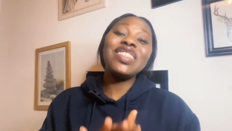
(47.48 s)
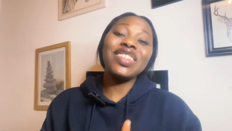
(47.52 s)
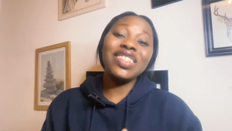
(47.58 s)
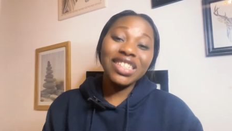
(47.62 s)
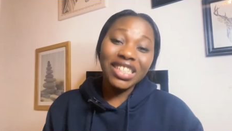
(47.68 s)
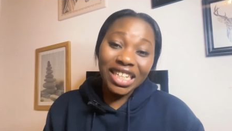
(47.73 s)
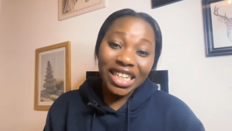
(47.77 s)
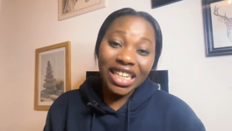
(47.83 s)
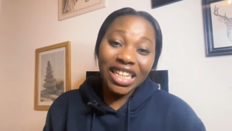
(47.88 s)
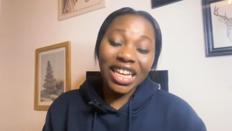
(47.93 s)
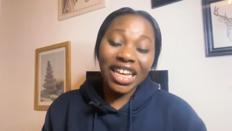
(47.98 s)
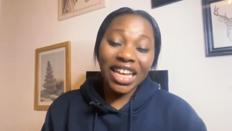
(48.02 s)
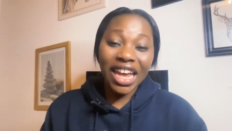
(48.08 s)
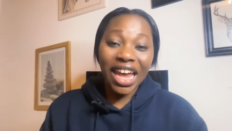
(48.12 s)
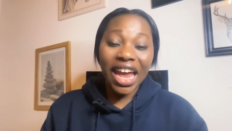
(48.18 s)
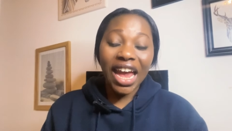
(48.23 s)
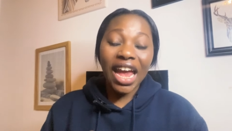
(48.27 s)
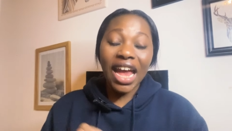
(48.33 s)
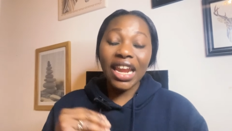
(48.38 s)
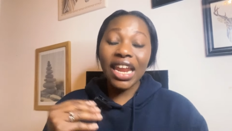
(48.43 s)
Celine
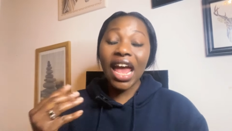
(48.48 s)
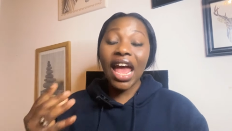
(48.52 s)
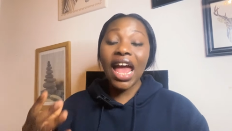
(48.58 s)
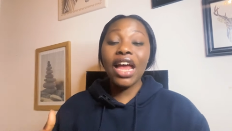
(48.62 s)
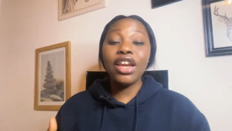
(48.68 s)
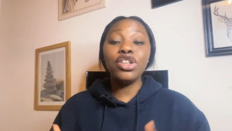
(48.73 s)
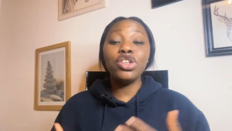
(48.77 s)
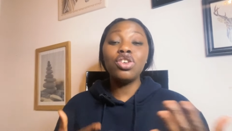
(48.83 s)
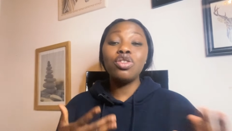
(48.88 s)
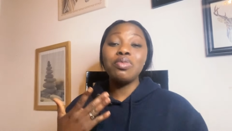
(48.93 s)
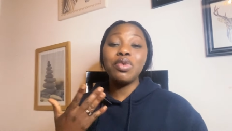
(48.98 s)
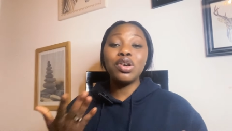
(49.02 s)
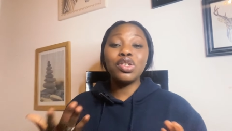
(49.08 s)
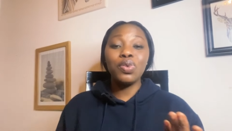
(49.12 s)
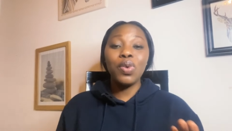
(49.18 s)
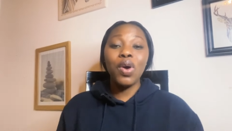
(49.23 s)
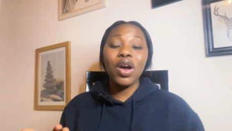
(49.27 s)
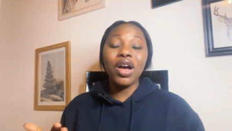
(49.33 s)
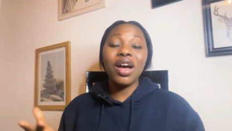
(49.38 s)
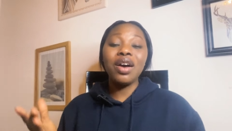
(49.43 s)
again and you're most
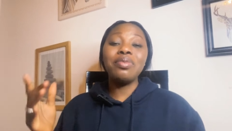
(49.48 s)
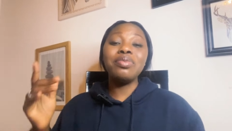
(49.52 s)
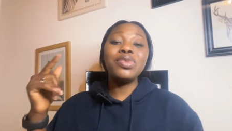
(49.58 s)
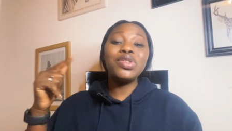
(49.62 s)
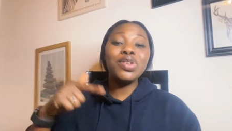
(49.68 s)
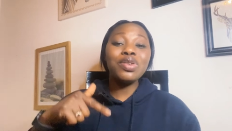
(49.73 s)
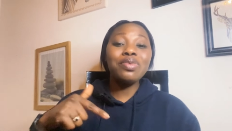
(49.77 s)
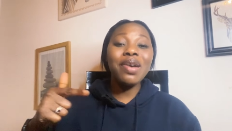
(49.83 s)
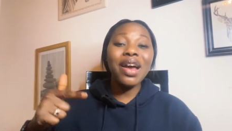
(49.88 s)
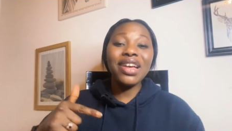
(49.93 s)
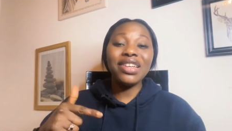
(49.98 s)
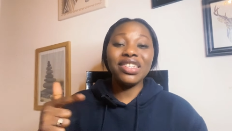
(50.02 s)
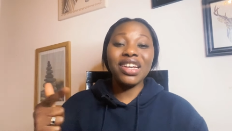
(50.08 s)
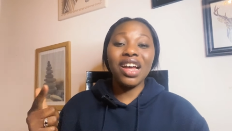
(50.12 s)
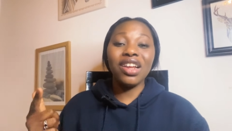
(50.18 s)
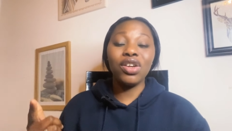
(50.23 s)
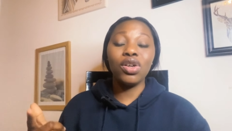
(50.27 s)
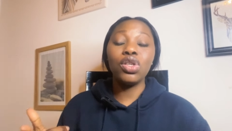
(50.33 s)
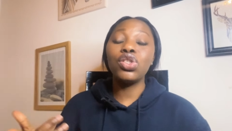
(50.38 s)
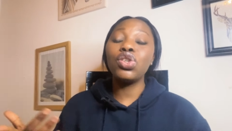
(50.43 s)
welcome to my
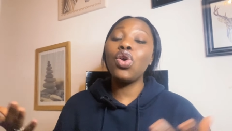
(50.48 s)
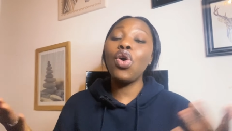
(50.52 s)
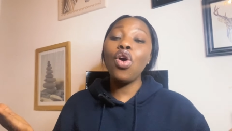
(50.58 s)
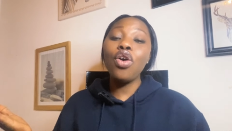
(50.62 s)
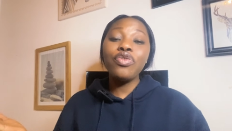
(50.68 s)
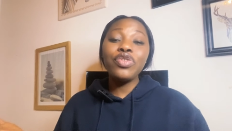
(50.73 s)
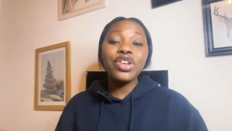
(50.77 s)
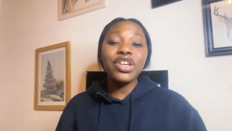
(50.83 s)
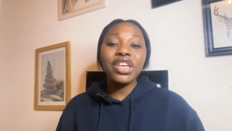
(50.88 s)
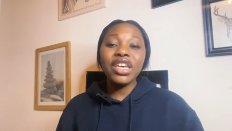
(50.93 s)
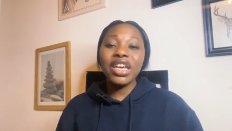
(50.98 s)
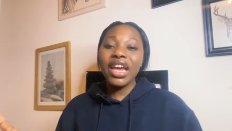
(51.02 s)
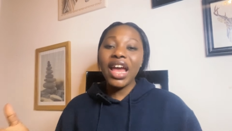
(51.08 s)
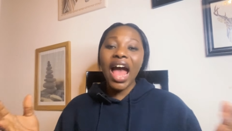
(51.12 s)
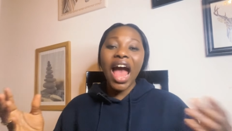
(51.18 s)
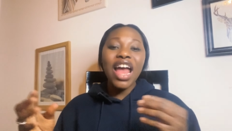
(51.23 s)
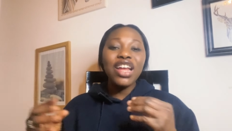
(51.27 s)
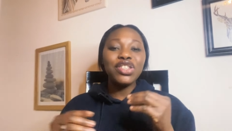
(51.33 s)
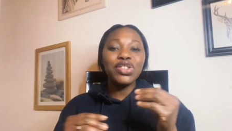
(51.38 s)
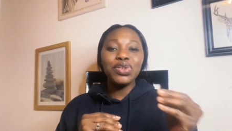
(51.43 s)
channel. So over here,
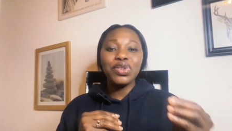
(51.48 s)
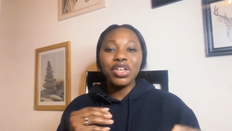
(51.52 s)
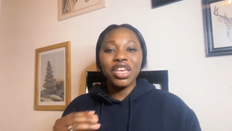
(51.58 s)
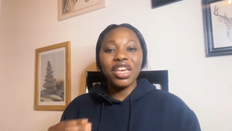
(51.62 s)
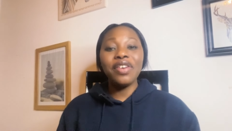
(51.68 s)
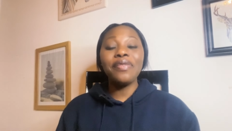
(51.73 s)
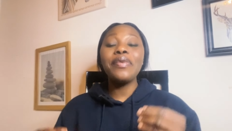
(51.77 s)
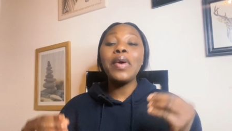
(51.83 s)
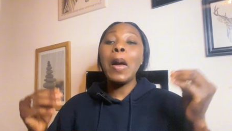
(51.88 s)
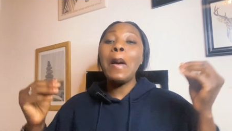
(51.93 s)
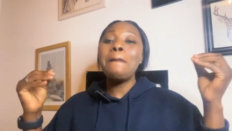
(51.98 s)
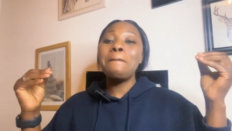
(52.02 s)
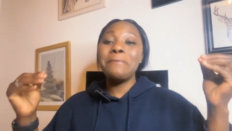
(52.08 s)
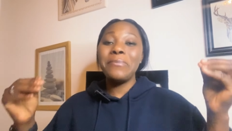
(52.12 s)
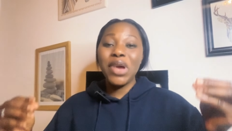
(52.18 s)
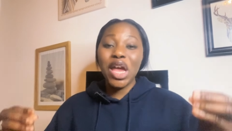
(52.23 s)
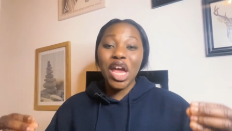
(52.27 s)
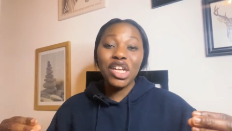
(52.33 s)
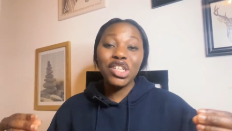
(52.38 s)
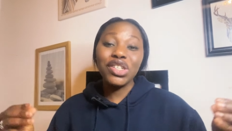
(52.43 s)
I do give
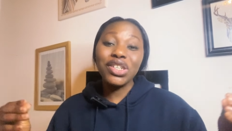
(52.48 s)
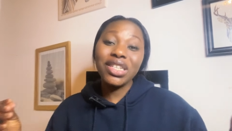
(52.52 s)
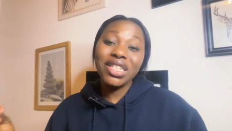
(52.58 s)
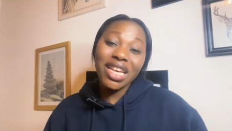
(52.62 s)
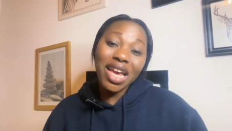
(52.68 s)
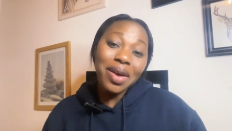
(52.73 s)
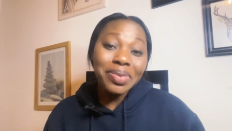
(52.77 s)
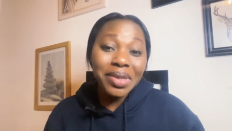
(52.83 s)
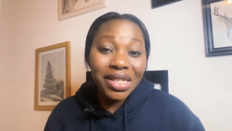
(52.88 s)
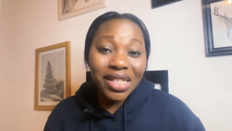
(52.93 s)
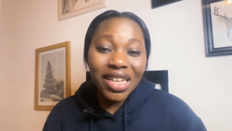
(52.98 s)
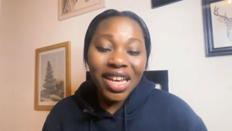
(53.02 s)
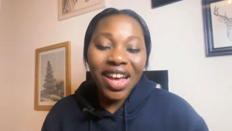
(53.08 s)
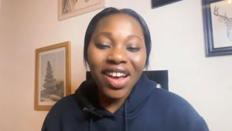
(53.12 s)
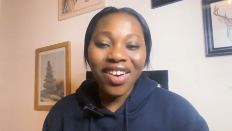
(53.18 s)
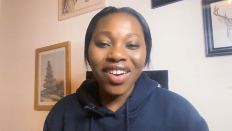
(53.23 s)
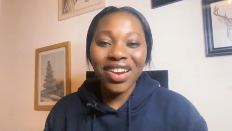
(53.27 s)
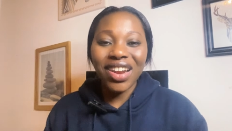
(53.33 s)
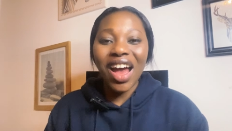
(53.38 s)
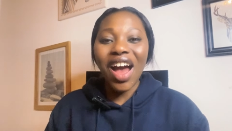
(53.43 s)
major tips
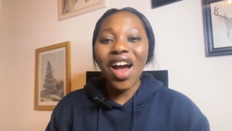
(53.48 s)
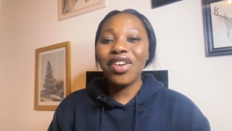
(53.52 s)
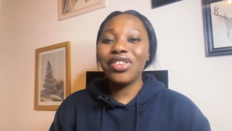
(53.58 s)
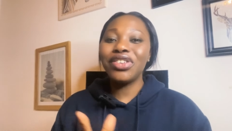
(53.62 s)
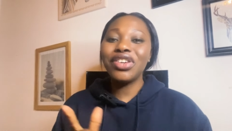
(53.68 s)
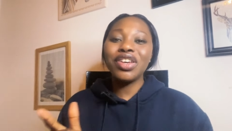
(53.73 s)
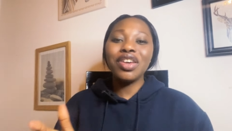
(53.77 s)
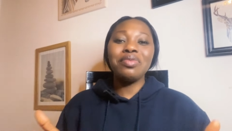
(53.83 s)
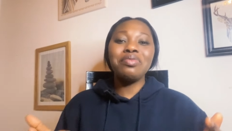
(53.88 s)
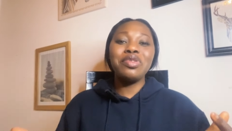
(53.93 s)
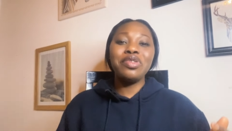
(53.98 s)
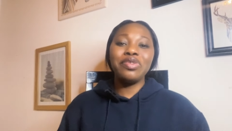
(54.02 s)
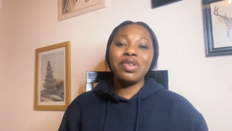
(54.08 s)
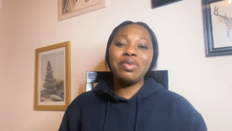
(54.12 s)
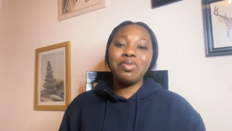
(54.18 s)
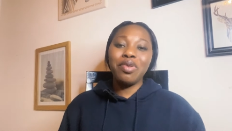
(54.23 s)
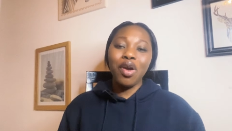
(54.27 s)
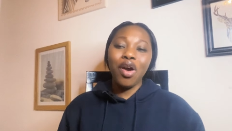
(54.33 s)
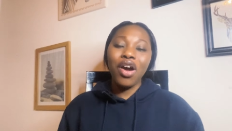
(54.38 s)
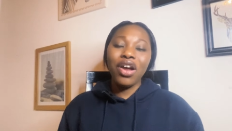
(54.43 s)
on how you can move
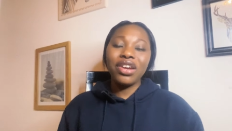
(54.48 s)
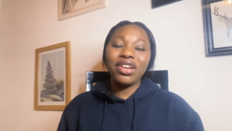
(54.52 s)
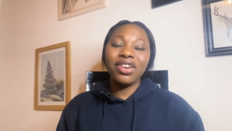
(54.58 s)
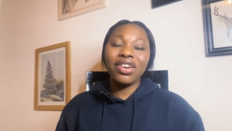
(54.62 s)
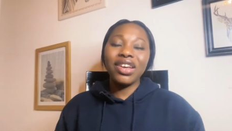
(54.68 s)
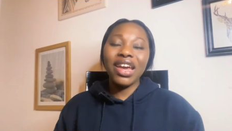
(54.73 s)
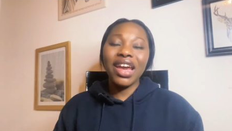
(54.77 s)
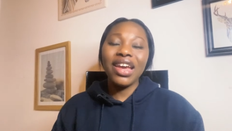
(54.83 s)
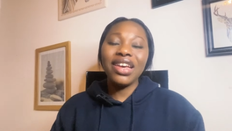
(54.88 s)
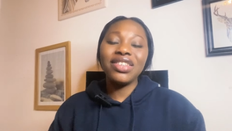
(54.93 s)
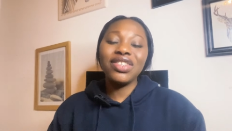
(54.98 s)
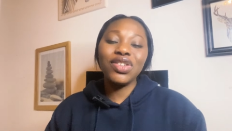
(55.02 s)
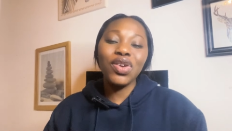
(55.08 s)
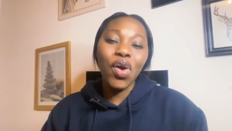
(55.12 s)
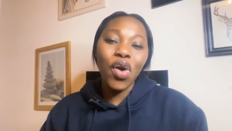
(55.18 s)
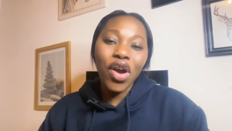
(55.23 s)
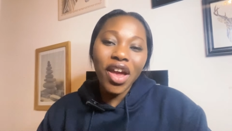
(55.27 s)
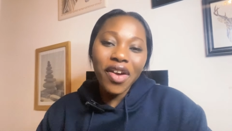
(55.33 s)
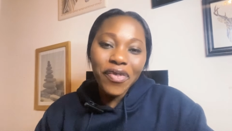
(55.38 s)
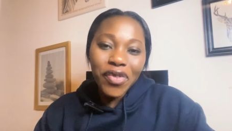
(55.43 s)
abroad. Okay,
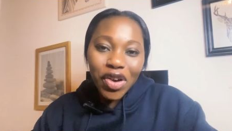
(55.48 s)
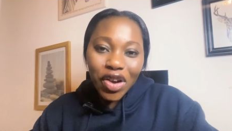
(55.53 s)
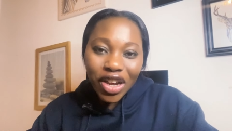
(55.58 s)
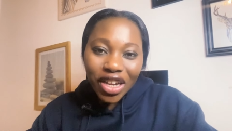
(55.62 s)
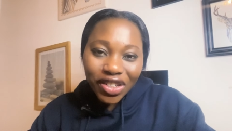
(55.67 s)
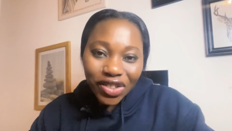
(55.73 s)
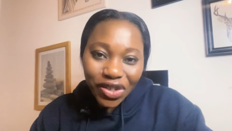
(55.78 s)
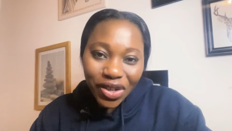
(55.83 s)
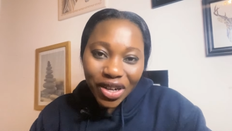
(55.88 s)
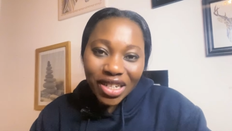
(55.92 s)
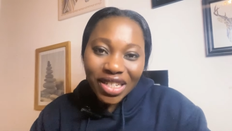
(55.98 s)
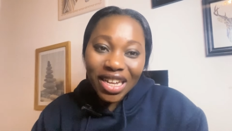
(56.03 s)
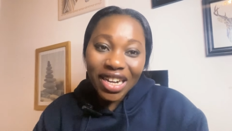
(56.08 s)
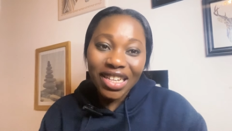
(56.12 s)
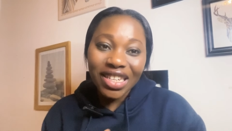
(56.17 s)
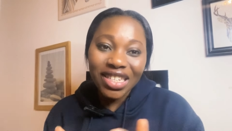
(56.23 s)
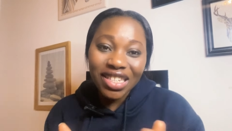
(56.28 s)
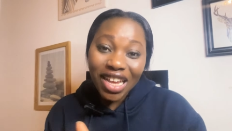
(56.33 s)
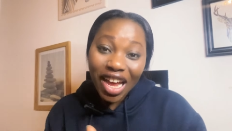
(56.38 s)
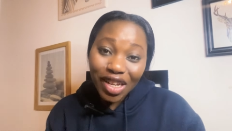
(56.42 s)
so if you're interested
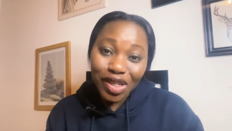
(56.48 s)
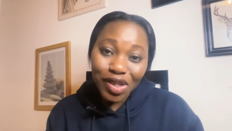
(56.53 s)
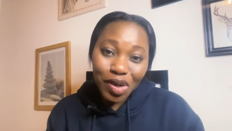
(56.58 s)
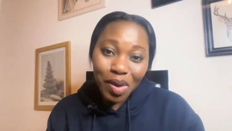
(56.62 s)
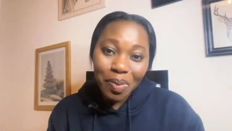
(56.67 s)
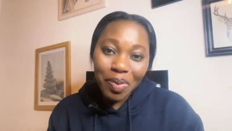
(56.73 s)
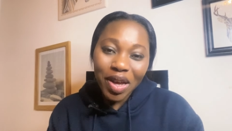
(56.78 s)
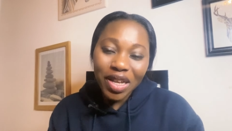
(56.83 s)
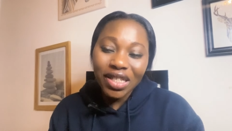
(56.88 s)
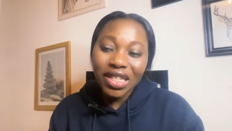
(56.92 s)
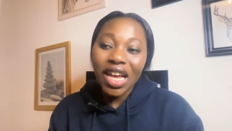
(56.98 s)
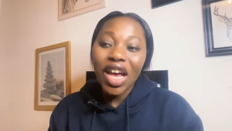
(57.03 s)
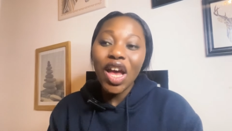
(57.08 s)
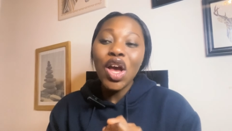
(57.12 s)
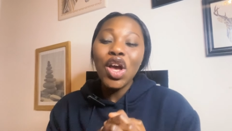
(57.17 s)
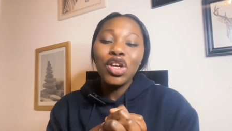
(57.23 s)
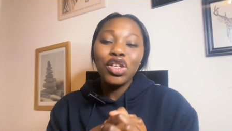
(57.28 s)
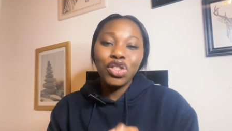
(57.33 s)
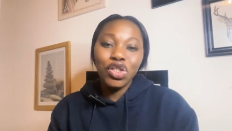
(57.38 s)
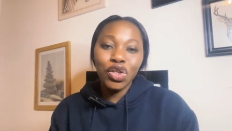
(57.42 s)
in such topics,
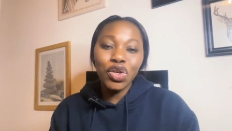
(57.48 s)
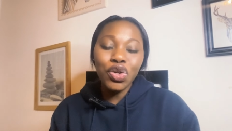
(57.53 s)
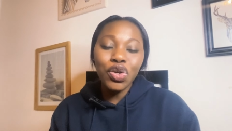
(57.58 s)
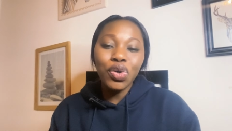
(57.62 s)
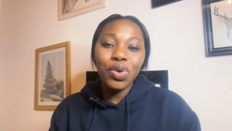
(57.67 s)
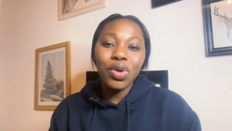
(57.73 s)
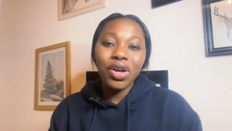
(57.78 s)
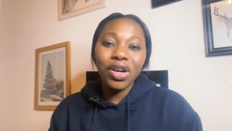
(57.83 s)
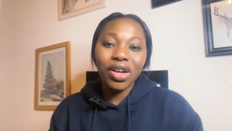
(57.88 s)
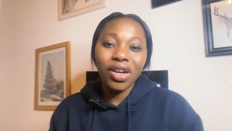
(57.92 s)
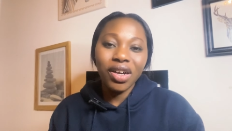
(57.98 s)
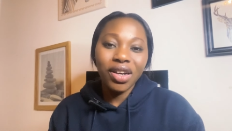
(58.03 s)
do